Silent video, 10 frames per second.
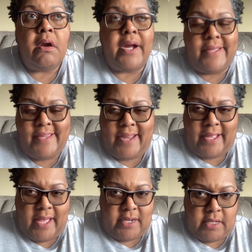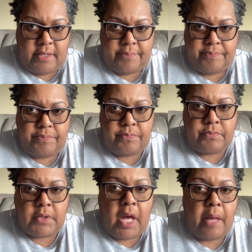Again, I got a
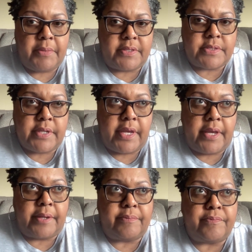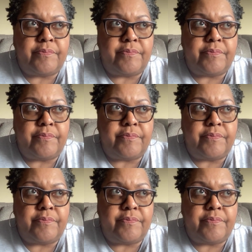comment saying,